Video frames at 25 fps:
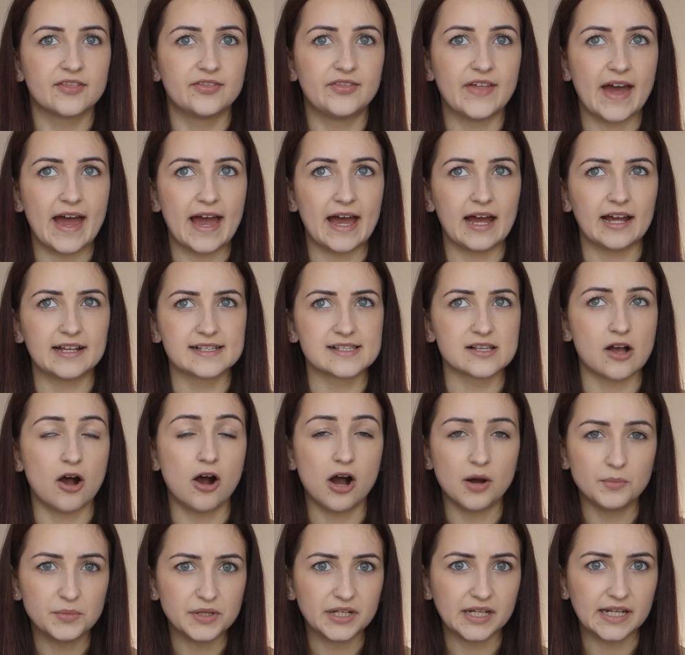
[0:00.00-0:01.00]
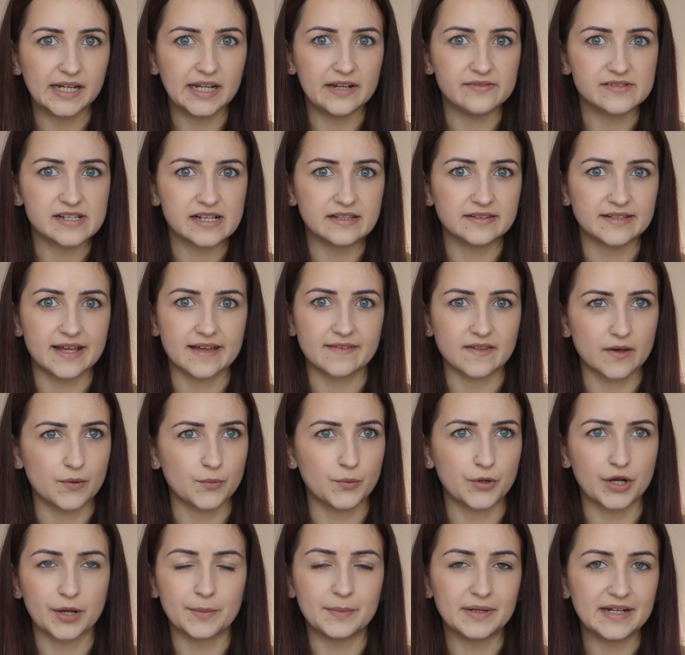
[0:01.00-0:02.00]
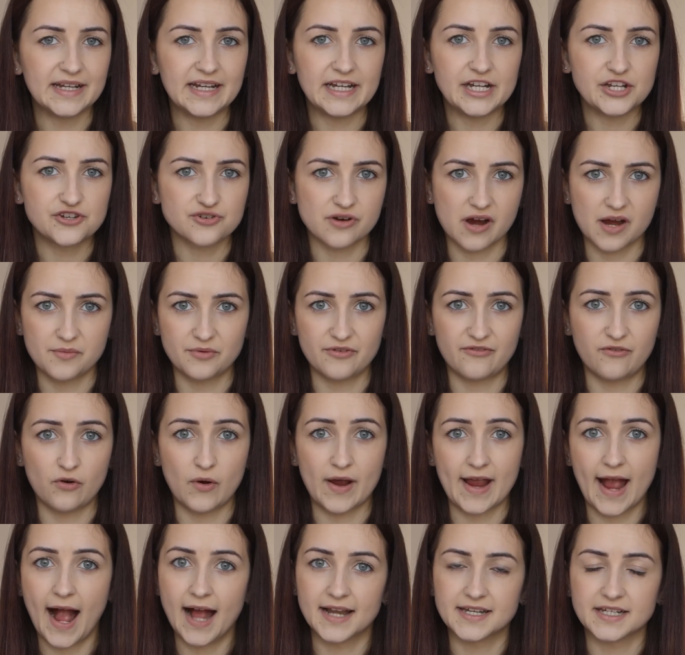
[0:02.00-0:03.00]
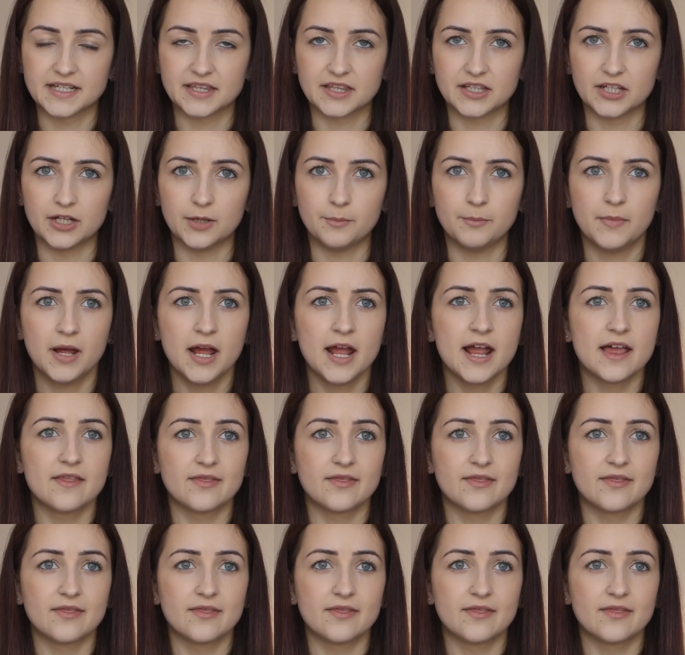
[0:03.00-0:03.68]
There's almond leaves in there that were completely dry before I added them.